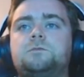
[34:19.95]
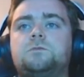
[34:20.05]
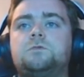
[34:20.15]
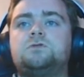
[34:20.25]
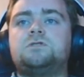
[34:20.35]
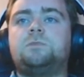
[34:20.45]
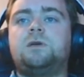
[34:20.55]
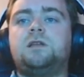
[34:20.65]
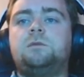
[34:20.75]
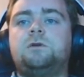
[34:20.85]
which was a
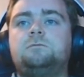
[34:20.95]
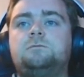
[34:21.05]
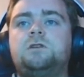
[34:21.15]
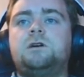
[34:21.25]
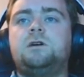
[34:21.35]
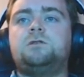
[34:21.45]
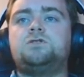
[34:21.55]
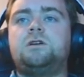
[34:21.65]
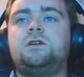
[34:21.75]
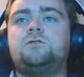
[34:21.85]
pity. But you know, out of
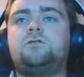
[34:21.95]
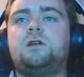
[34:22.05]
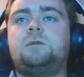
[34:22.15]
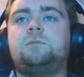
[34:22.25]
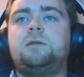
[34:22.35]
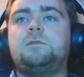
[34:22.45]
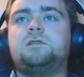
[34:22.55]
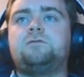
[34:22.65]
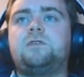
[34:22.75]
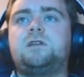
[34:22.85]
300 odd people to
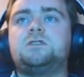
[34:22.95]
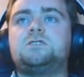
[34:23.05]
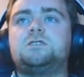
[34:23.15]
finish